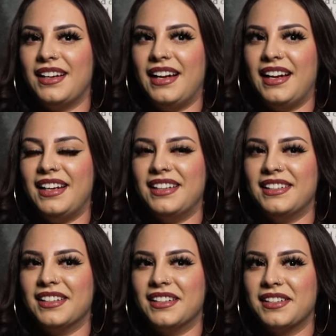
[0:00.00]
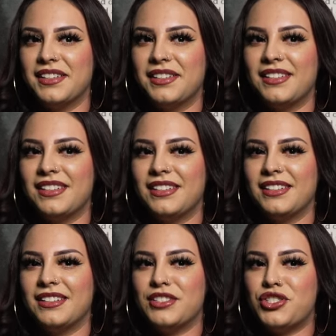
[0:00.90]
And
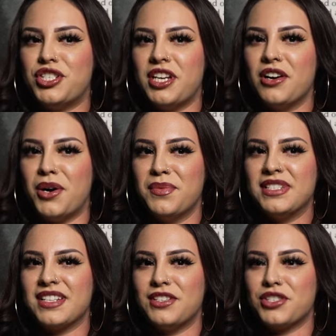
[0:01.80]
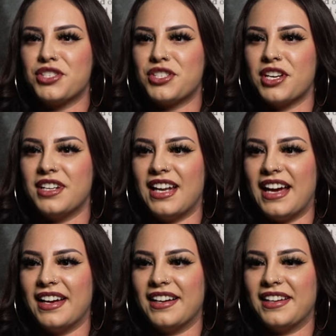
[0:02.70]
she always understood
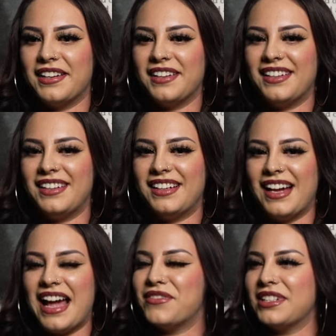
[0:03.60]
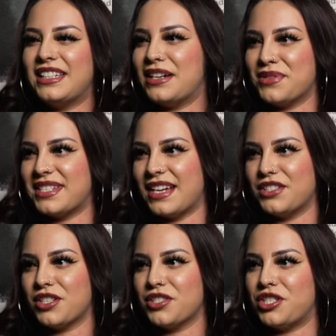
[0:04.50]
like everything I was
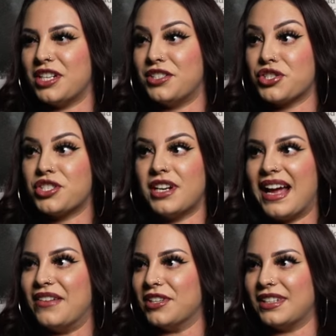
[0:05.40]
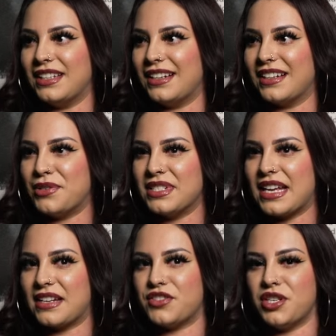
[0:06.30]
saying to her, she understood everything. It was
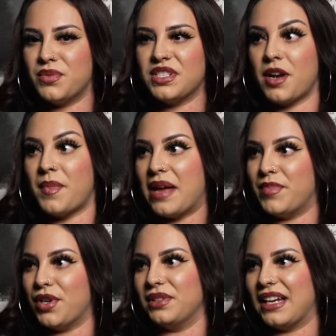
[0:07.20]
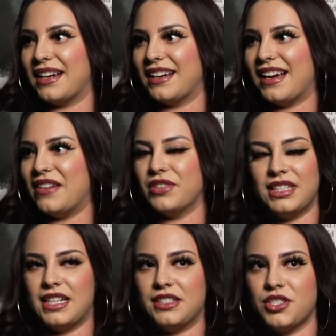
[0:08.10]
like if she was on my boat, like
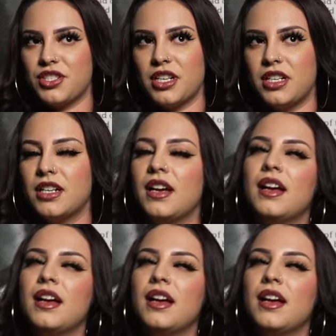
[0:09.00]
everything I understood.